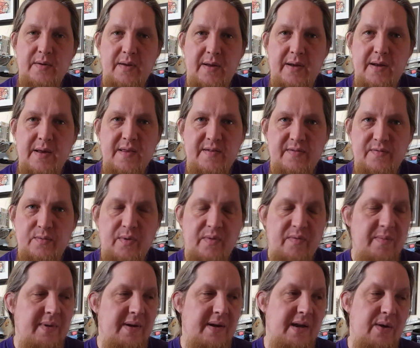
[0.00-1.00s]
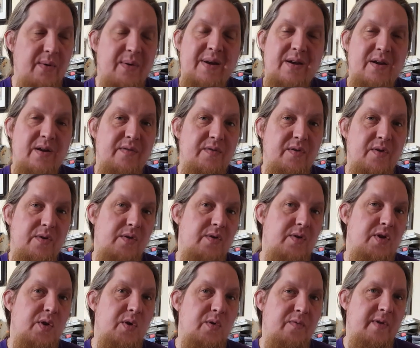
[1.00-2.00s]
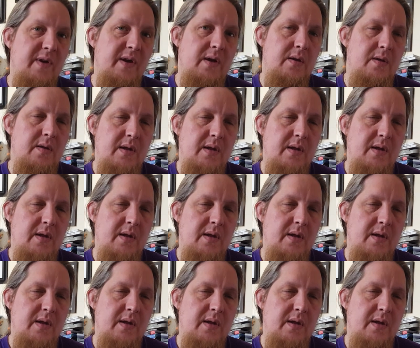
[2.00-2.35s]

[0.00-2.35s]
an interview with me? Now he could have done two things.